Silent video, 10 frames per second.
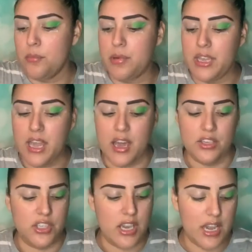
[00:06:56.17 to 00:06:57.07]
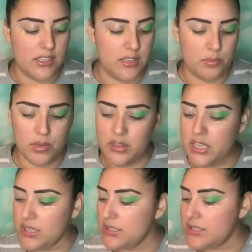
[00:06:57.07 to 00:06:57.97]
But yeah, she has some really
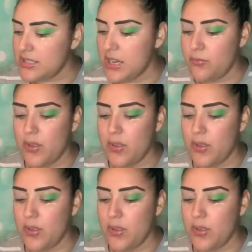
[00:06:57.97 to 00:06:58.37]
good stuff.